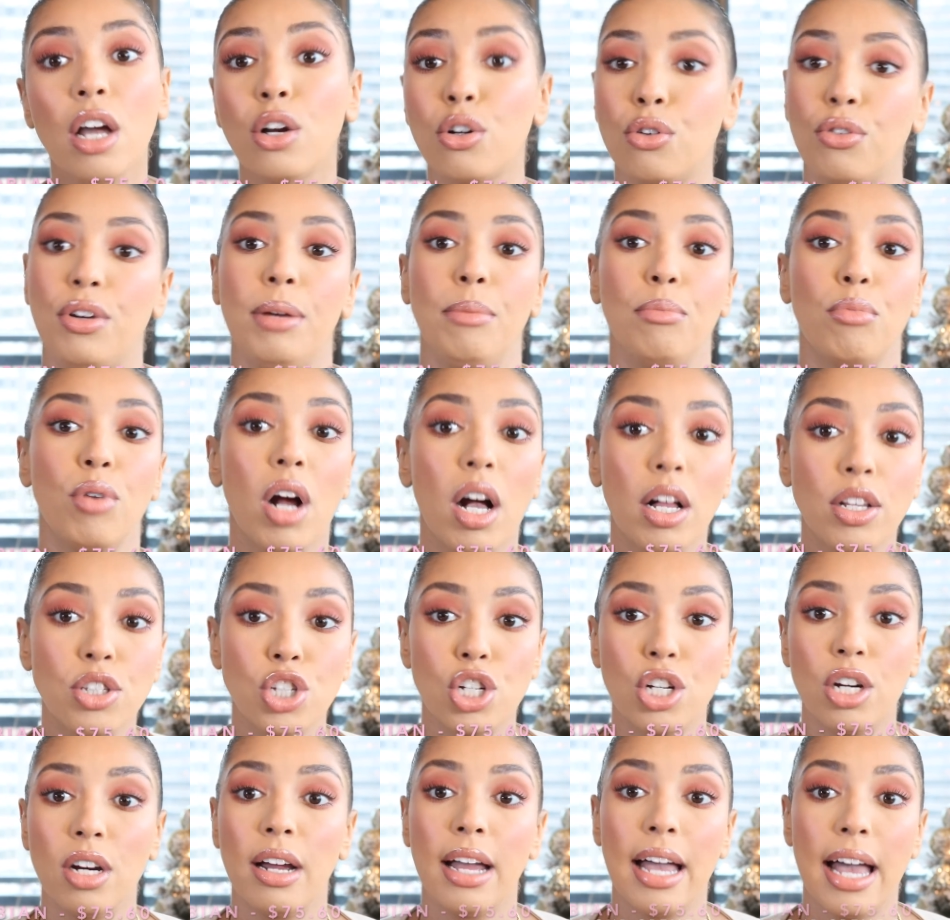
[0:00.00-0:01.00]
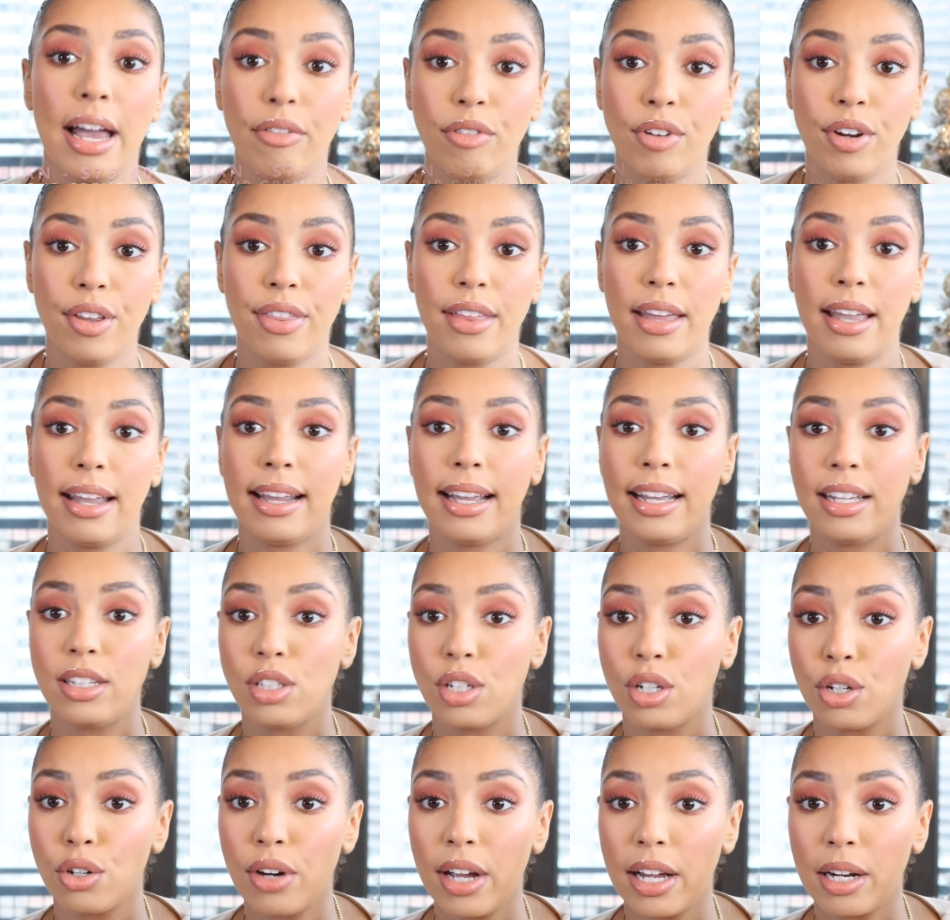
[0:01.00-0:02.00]
cream bronzer, everything. It's
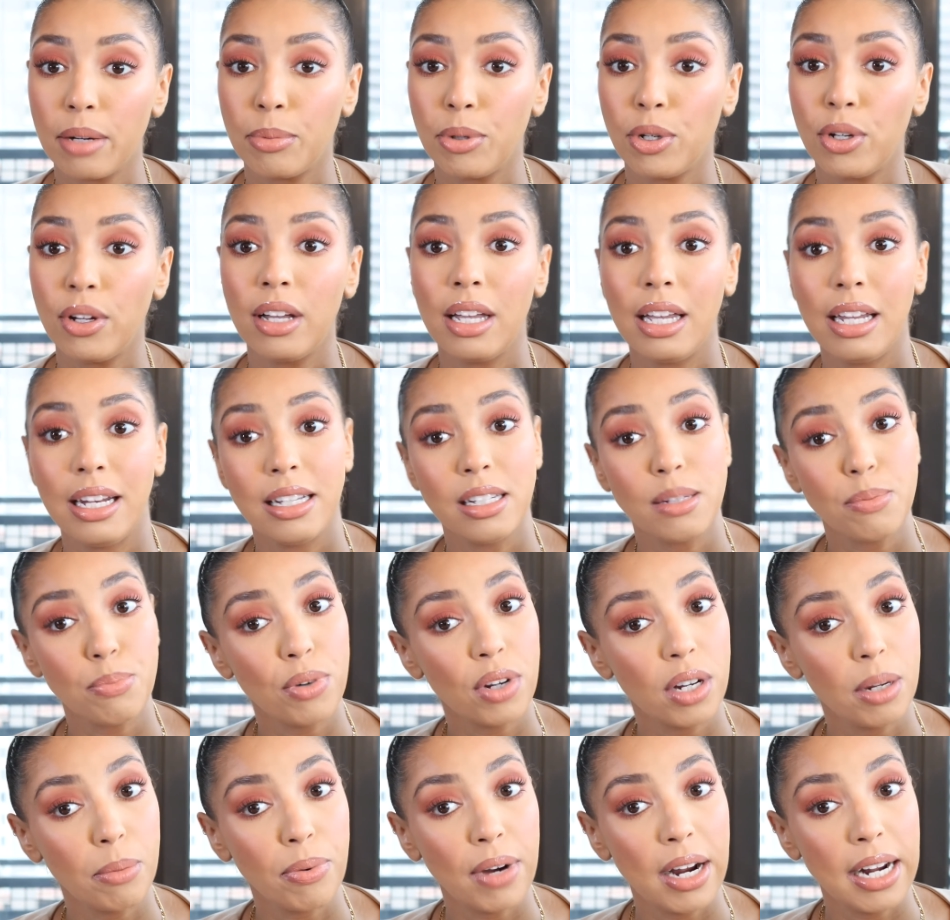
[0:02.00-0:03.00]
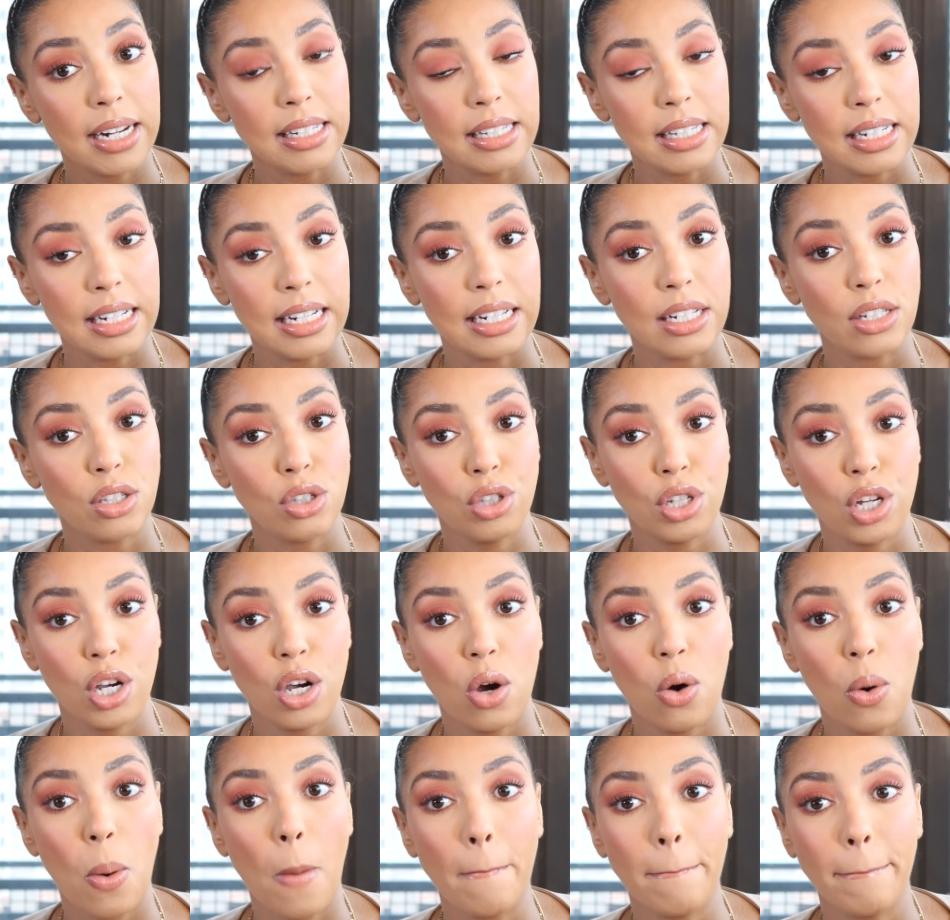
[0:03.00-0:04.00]
incredible. It is pretty pricey,
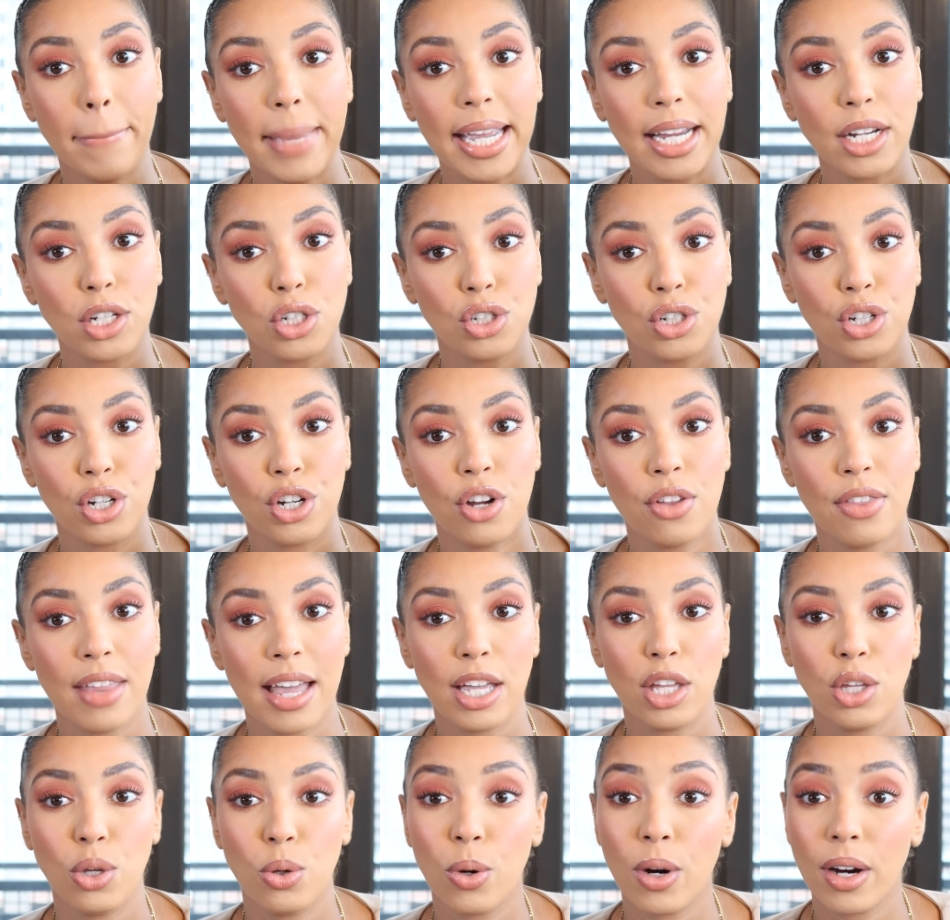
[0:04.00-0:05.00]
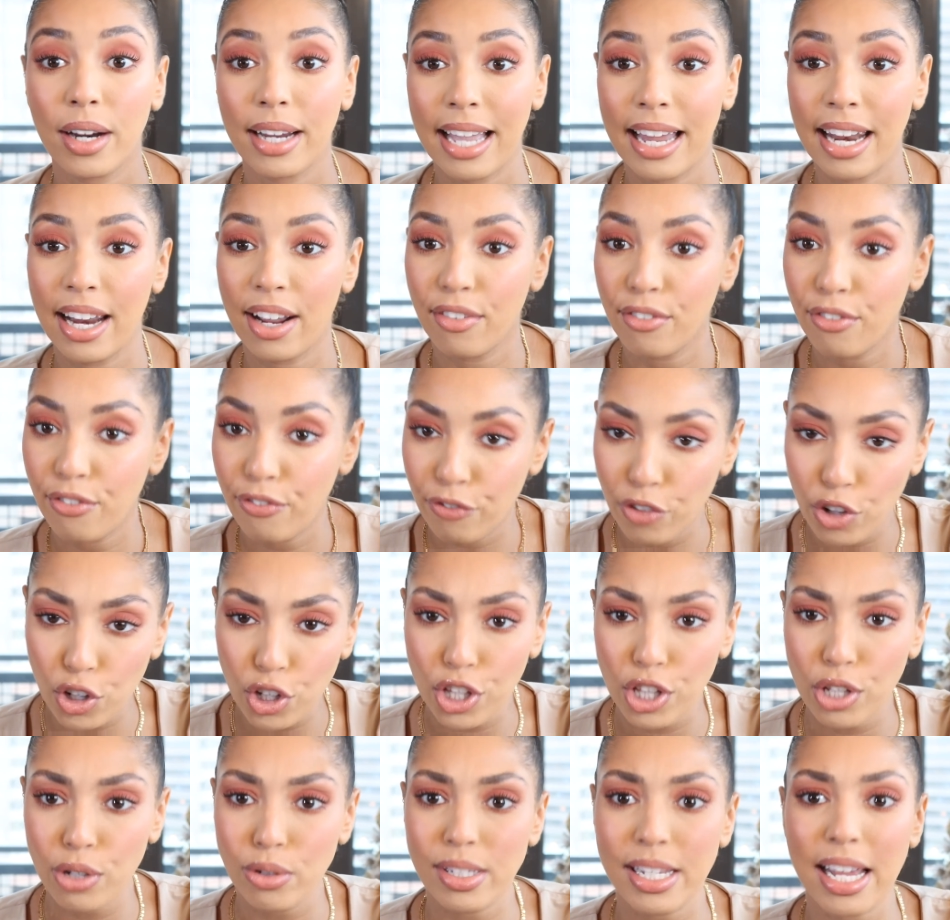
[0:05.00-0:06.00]
so make sure that you are getting full
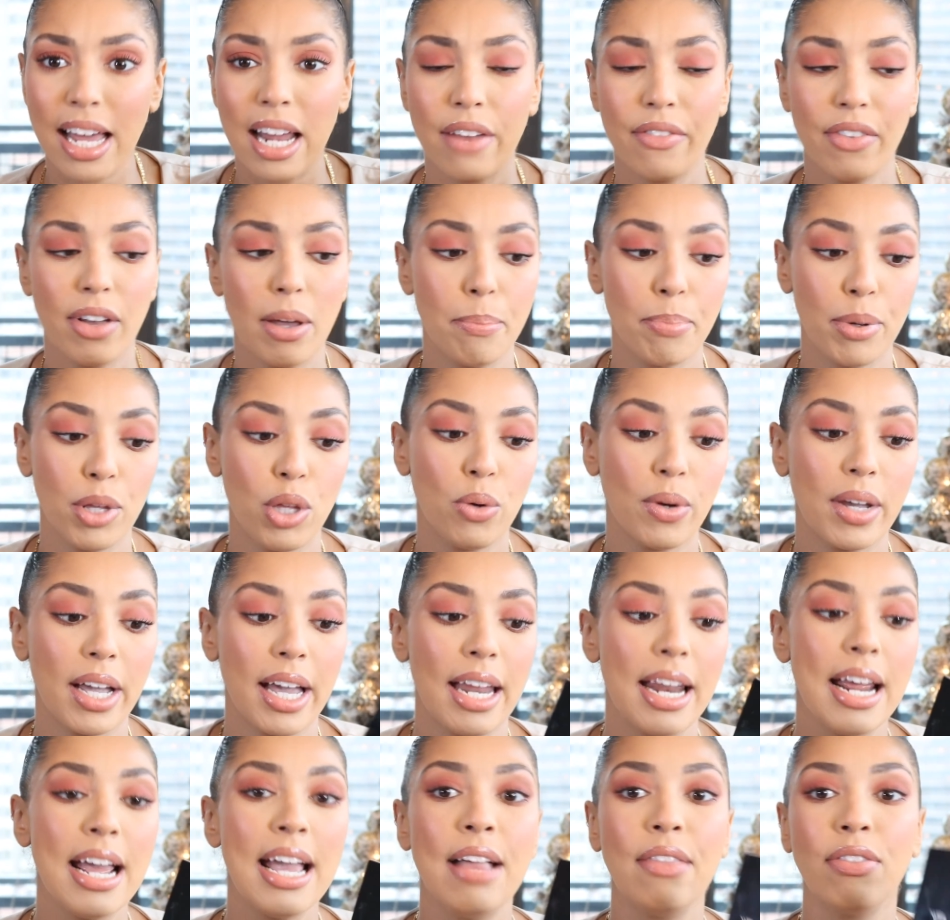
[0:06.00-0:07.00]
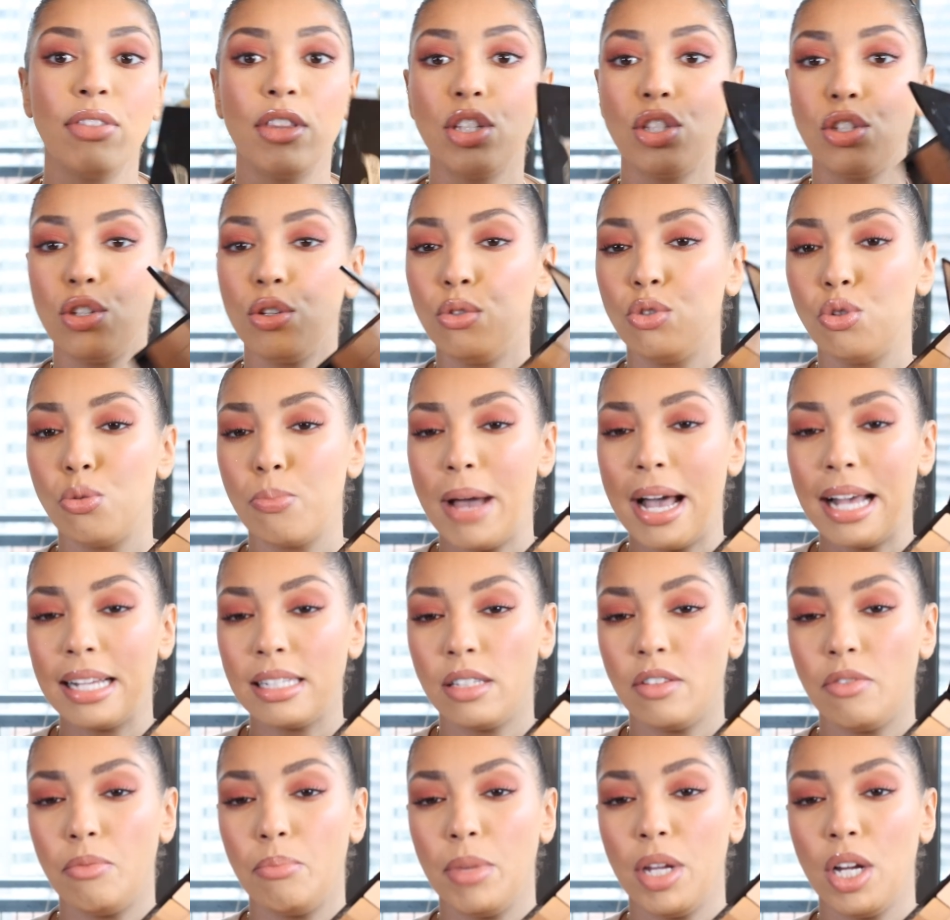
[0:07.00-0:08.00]
use out of it, but you get this huge,
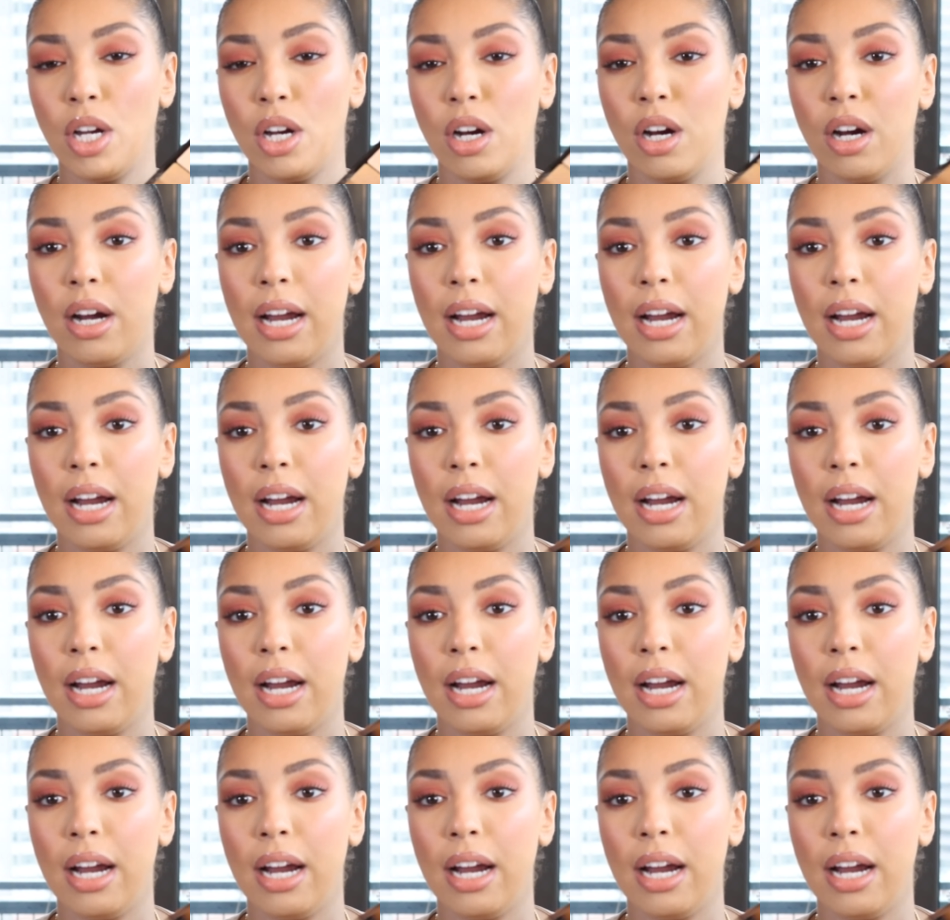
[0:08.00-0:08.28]
massive mirror,